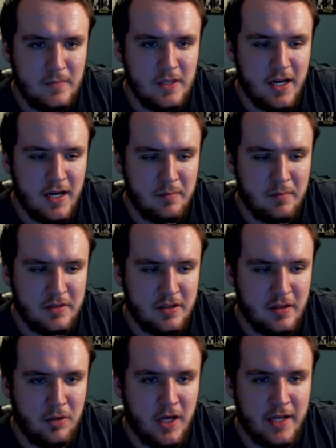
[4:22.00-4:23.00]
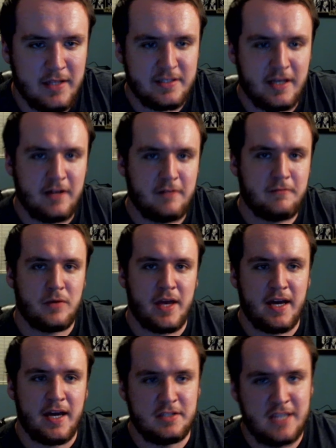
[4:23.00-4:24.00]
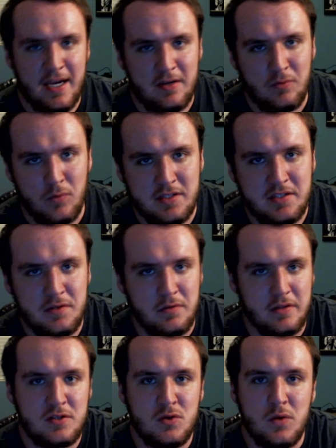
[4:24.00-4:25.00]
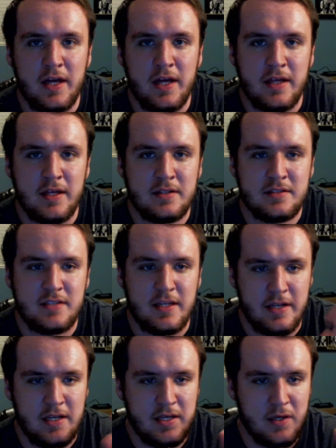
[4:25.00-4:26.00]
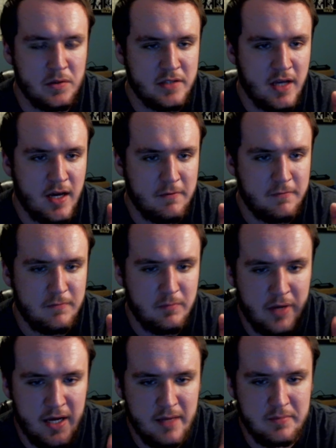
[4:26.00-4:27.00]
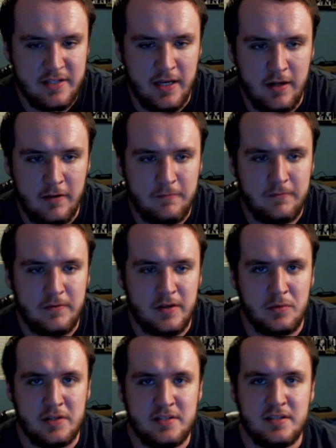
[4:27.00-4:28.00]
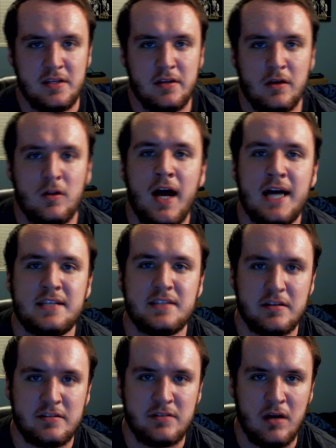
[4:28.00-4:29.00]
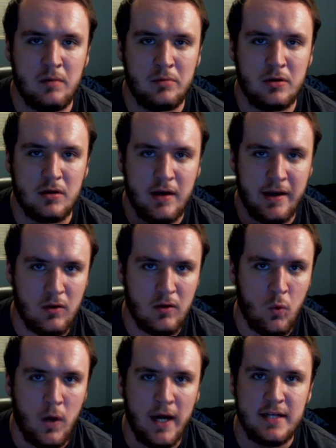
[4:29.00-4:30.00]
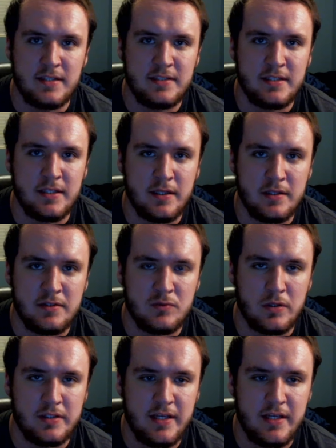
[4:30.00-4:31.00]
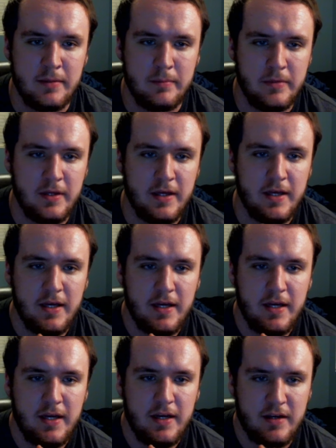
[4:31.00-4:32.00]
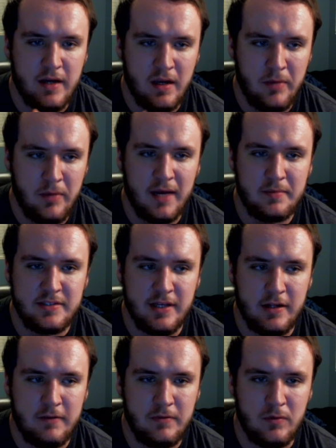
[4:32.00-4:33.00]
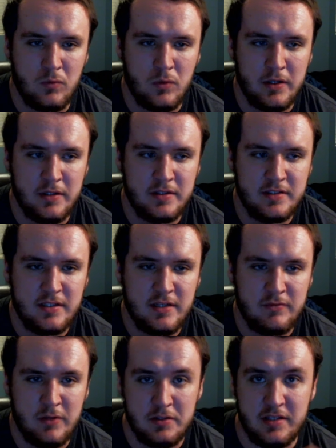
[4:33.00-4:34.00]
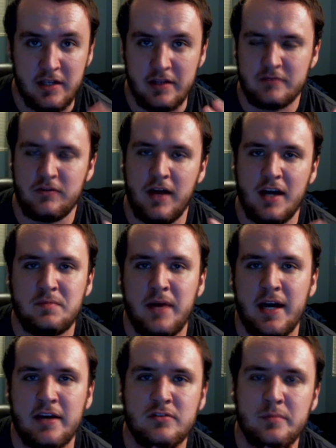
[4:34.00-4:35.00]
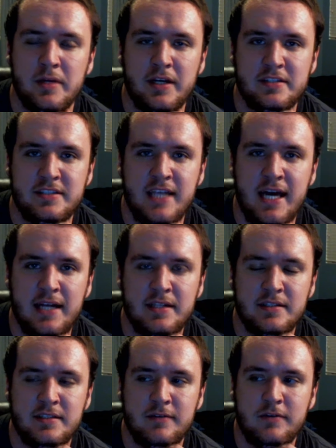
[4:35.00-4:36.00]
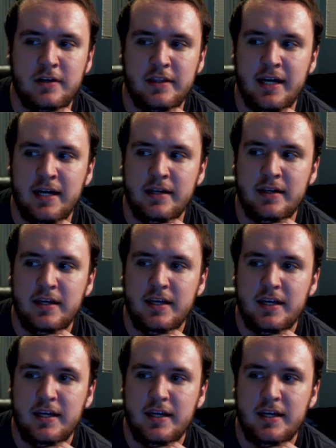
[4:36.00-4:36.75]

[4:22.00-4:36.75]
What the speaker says: To the plot itself, we had Jack rescue the two aliens, and then he goes off by himself, and we see the classic somber, kind of quiet scenes where it's him... kind of by himself in the woods, even though he's getting these flashbacks from, like, his dad and stuff like that.